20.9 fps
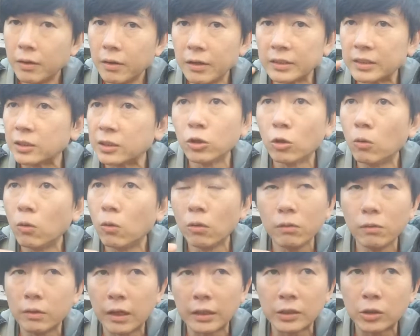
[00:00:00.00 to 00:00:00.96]
There's no
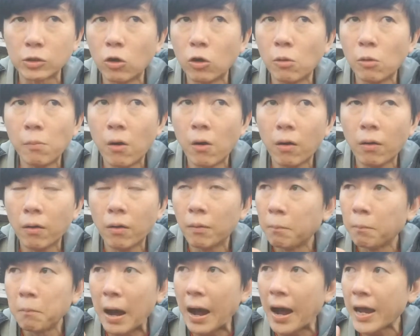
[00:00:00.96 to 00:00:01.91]
more
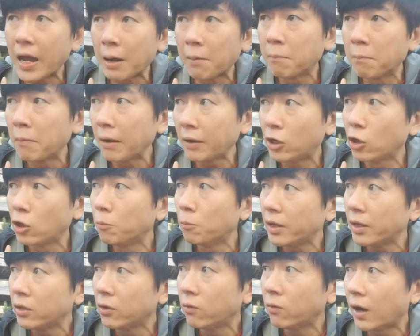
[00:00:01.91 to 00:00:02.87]
I am
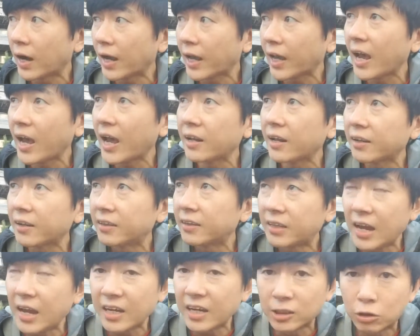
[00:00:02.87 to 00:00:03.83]
human, you are cat,
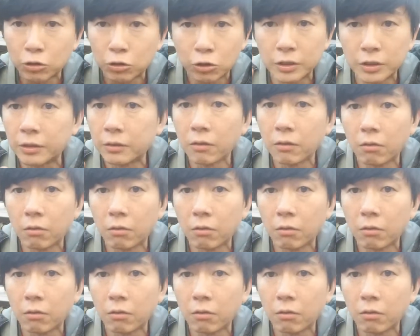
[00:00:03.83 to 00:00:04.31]
that is tree.